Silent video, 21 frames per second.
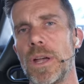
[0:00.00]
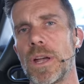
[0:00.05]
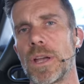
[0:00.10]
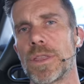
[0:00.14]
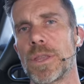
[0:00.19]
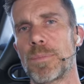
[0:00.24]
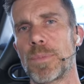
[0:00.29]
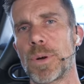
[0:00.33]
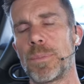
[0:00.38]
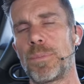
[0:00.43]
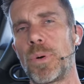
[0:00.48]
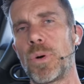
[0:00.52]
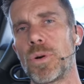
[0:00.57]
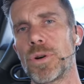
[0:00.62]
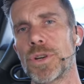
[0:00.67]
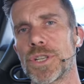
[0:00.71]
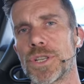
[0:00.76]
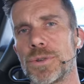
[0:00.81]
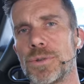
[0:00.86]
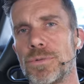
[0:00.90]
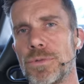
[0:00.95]
The
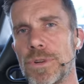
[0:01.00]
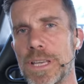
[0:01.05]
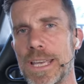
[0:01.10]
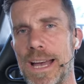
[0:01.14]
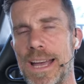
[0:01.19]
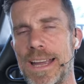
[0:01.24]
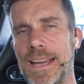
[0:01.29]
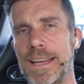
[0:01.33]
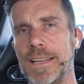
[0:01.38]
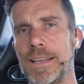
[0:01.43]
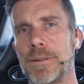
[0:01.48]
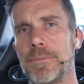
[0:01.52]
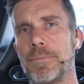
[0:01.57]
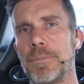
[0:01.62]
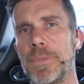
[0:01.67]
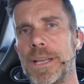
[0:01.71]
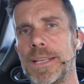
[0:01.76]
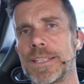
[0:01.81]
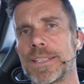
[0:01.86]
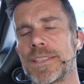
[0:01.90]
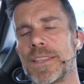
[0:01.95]
proportional gain
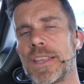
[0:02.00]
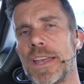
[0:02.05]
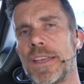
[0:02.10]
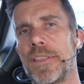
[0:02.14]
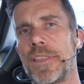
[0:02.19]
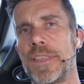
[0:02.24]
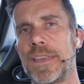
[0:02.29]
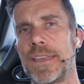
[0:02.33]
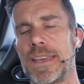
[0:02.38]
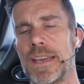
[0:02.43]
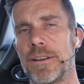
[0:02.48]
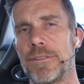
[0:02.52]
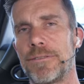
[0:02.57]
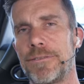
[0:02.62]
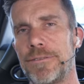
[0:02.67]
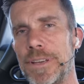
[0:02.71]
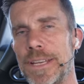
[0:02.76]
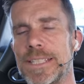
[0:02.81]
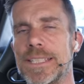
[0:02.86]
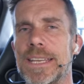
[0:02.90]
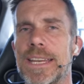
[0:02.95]
means that the
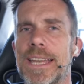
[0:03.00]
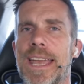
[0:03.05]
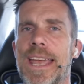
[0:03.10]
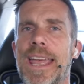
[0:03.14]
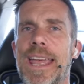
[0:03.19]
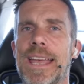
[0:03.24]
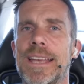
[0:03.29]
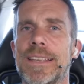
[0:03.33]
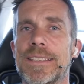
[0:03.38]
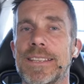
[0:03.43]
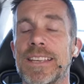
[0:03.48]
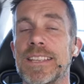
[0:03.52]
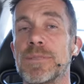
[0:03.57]
effect it has